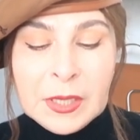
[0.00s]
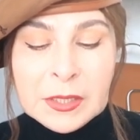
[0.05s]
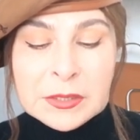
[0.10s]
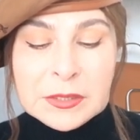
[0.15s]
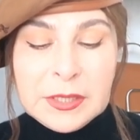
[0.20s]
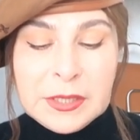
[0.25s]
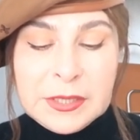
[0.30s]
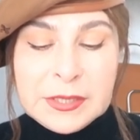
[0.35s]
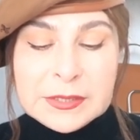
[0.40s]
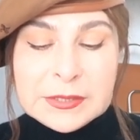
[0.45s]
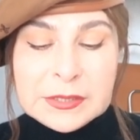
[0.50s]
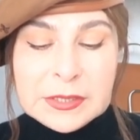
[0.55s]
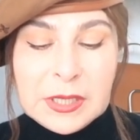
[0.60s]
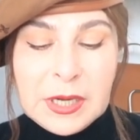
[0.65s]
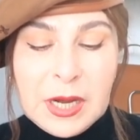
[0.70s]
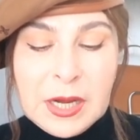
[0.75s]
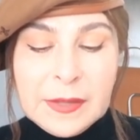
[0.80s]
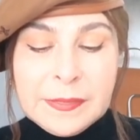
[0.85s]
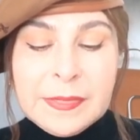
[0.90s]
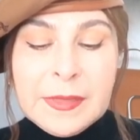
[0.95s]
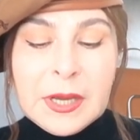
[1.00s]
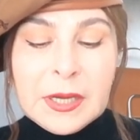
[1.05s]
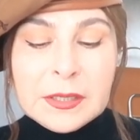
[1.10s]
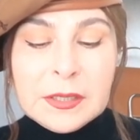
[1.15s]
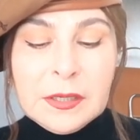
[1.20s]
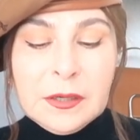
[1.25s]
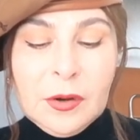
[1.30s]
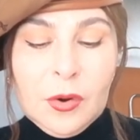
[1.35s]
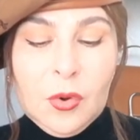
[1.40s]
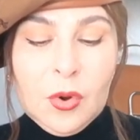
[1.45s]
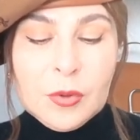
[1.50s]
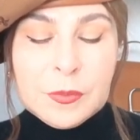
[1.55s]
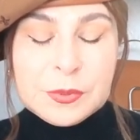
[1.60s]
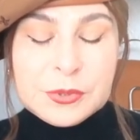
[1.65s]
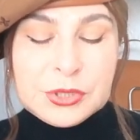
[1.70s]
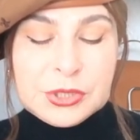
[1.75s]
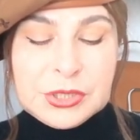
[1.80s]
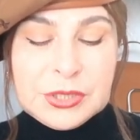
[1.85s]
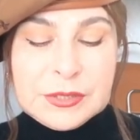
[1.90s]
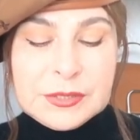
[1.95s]
there is uh, another
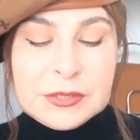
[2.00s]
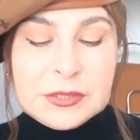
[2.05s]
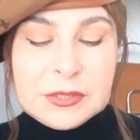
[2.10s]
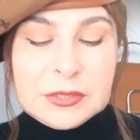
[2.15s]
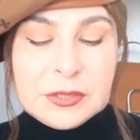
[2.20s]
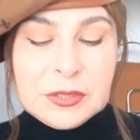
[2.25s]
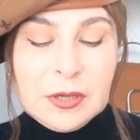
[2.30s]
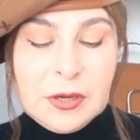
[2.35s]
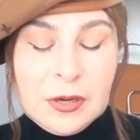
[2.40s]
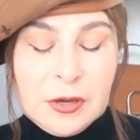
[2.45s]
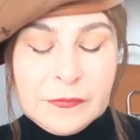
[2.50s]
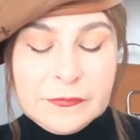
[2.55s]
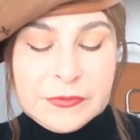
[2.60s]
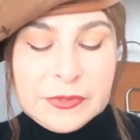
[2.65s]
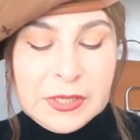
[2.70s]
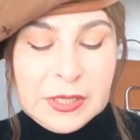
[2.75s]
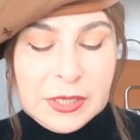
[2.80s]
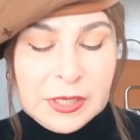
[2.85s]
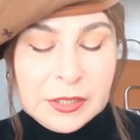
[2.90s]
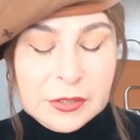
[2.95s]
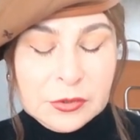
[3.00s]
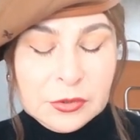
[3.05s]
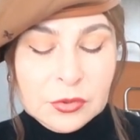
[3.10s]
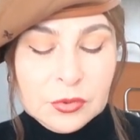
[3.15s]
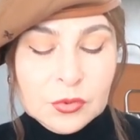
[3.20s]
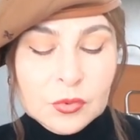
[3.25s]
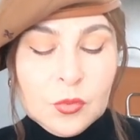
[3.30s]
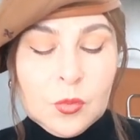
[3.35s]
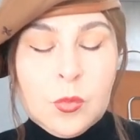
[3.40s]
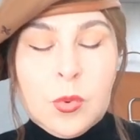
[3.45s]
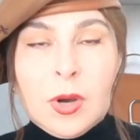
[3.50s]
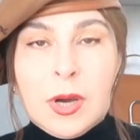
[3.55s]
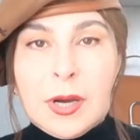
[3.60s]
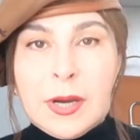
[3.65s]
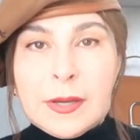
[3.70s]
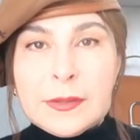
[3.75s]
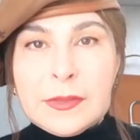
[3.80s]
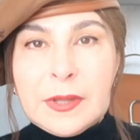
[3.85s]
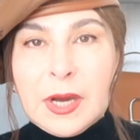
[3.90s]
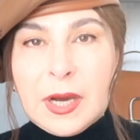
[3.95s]
options of the new
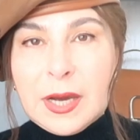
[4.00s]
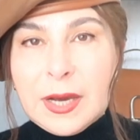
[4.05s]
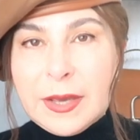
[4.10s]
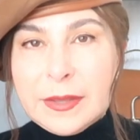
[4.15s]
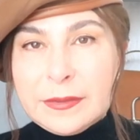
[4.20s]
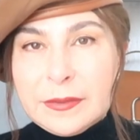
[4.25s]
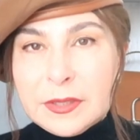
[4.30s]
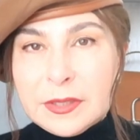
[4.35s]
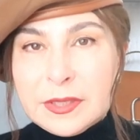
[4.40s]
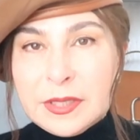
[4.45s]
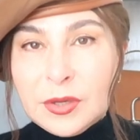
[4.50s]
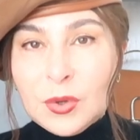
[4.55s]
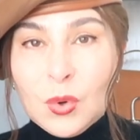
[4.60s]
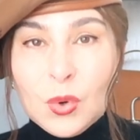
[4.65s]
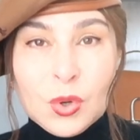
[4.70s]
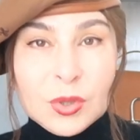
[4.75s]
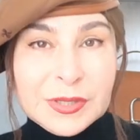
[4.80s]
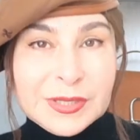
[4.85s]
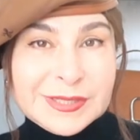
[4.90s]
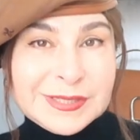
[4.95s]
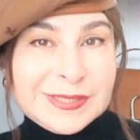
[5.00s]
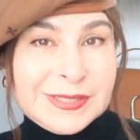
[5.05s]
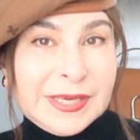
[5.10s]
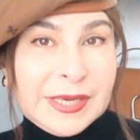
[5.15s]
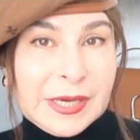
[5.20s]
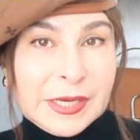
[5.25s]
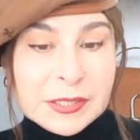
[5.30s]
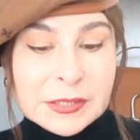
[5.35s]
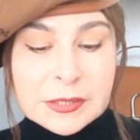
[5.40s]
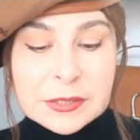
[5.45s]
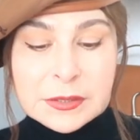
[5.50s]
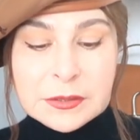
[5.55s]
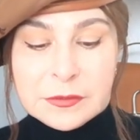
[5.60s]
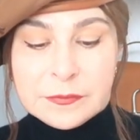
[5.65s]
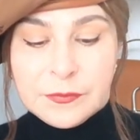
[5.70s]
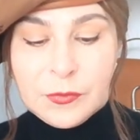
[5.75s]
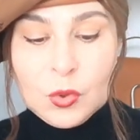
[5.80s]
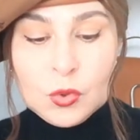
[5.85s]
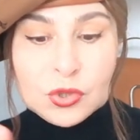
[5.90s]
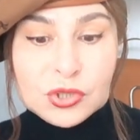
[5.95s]
one I think they call it get
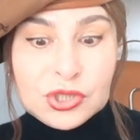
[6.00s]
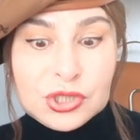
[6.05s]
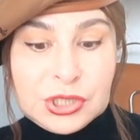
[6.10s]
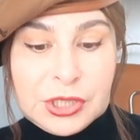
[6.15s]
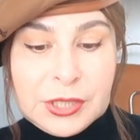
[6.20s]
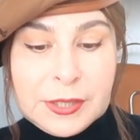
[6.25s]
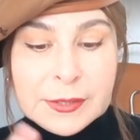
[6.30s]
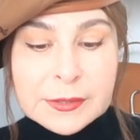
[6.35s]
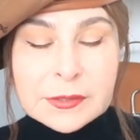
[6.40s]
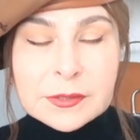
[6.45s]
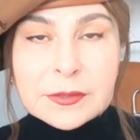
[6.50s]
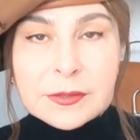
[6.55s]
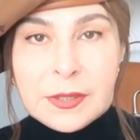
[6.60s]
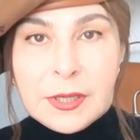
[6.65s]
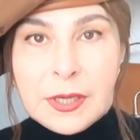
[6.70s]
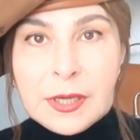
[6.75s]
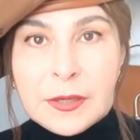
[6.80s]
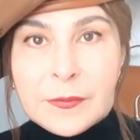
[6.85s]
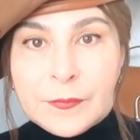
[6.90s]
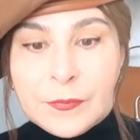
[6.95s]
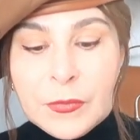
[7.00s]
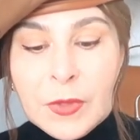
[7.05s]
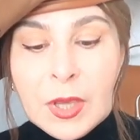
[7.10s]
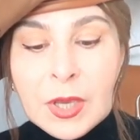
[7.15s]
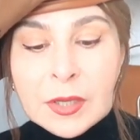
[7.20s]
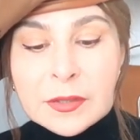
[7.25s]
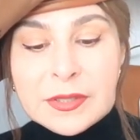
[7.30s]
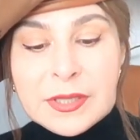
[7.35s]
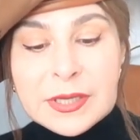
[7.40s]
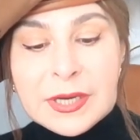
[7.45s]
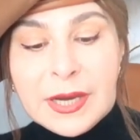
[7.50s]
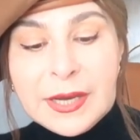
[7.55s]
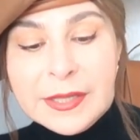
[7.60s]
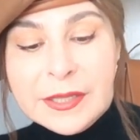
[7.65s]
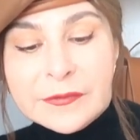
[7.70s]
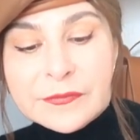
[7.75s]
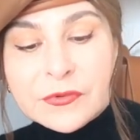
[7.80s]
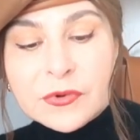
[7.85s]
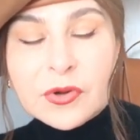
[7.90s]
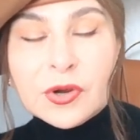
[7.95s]
or jet um, they kind
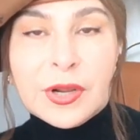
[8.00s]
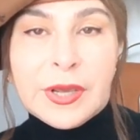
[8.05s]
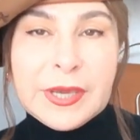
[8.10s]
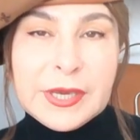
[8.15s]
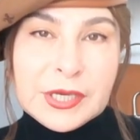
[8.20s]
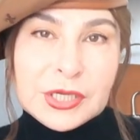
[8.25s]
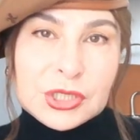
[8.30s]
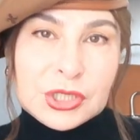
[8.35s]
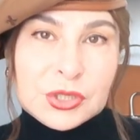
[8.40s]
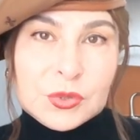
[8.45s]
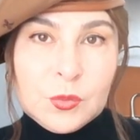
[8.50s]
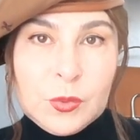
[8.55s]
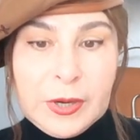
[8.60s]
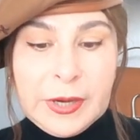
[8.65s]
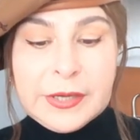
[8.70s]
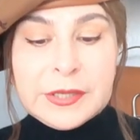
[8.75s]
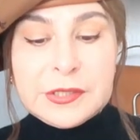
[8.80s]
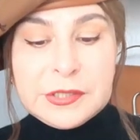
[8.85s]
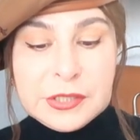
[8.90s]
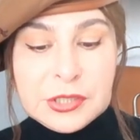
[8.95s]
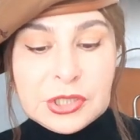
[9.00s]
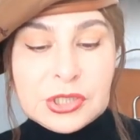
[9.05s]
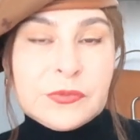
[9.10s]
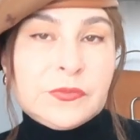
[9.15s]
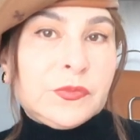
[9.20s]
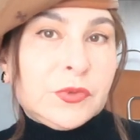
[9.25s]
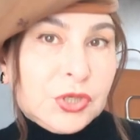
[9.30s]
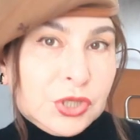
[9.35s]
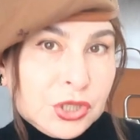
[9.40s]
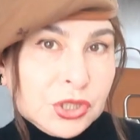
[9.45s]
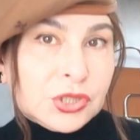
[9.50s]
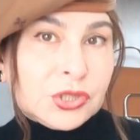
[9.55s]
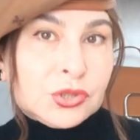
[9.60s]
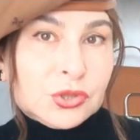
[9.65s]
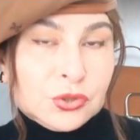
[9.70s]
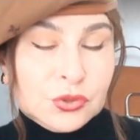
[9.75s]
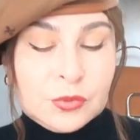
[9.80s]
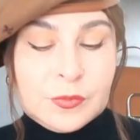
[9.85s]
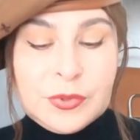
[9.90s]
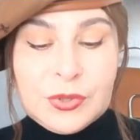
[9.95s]
of grayish whitish which is,
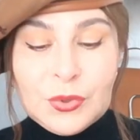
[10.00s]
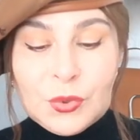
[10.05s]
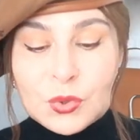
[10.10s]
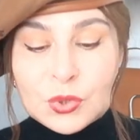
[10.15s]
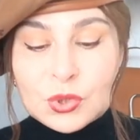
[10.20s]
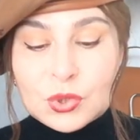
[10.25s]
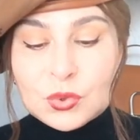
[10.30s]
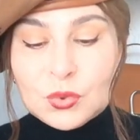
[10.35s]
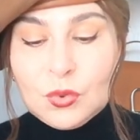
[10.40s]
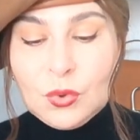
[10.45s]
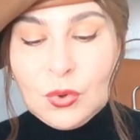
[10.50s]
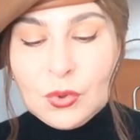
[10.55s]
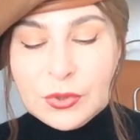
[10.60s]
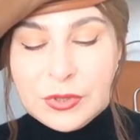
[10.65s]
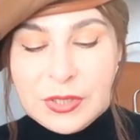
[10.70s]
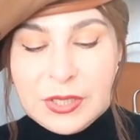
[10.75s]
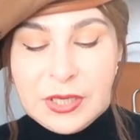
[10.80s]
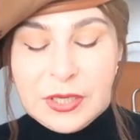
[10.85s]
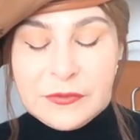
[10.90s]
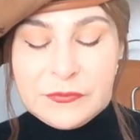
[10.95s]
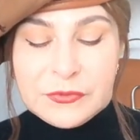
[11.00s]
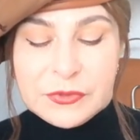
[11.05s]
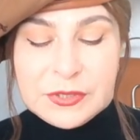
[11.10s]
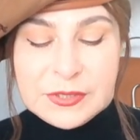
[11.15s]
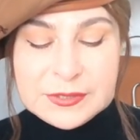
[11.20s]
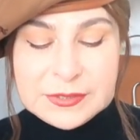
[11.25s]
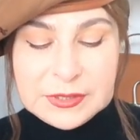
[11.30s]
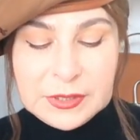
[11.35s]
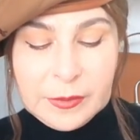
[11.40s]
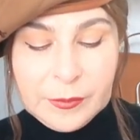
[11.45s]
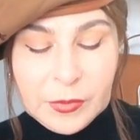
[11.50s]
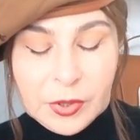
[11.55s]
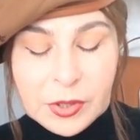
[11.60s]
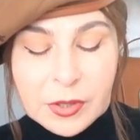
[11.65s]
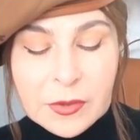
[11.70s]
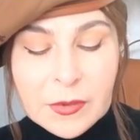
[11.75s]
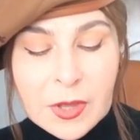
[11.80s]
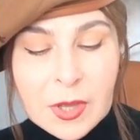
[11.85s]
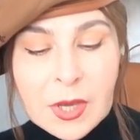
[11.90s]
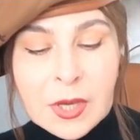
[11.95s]
should be also okay for the summer
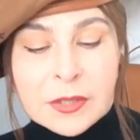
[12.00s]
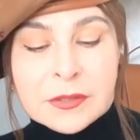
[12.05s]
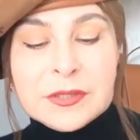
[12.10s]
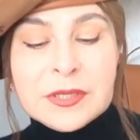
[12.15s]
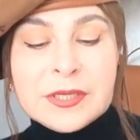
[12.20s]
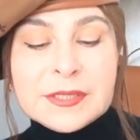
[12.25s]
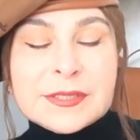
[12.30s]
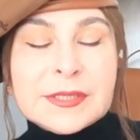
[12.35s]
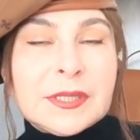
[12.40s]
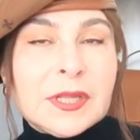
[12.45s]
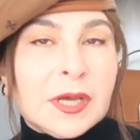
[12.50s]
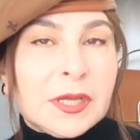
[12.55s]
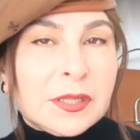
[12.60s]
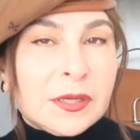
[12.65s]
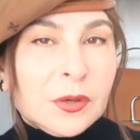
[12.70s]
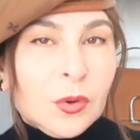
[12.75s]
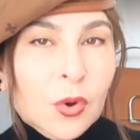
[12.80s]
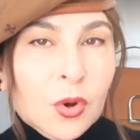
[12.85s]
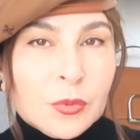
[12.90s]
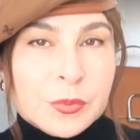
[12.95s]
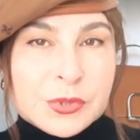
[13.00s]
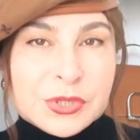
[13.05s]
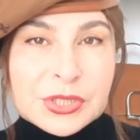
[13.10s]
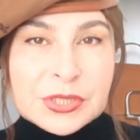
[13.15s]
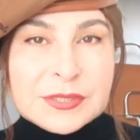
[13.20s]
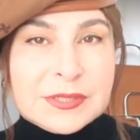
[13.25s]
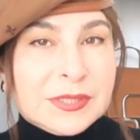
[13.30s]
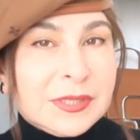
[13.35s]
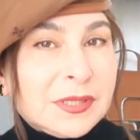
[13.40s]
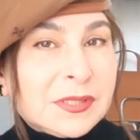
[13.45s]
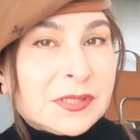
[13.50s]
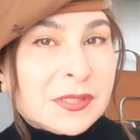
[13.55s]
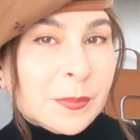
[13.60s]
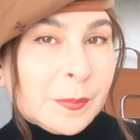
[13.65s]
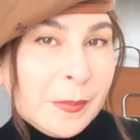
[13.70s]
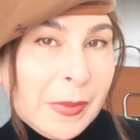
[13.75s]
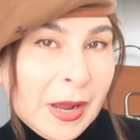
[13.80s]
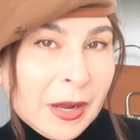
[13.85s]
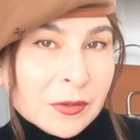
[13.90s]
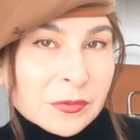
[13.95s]
there is another options it's a
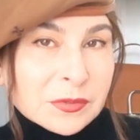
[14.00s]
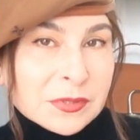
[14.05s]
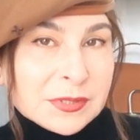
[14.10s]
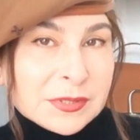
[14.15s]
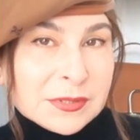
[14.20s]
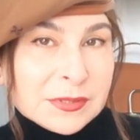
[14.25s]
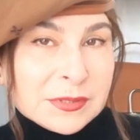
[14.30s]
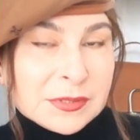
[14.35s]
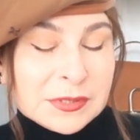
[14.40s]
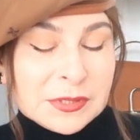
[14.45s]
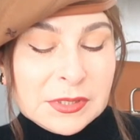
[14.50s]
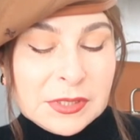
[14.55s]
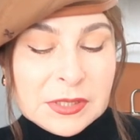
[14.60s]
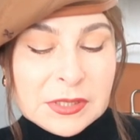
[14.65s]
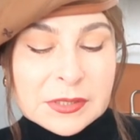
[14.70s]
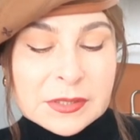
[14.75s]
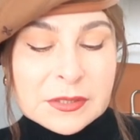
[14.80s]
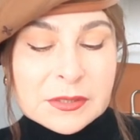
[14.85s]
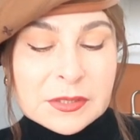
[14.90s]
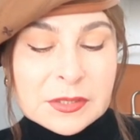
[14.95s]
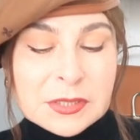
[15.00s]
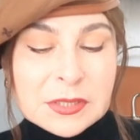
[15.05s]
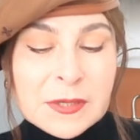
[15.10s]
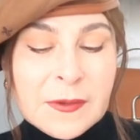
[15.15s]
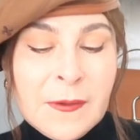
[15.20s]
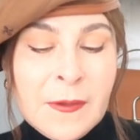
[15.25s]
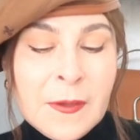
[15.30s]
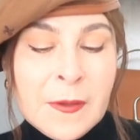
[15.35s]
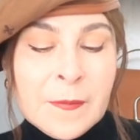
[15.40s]
bouncing sneakers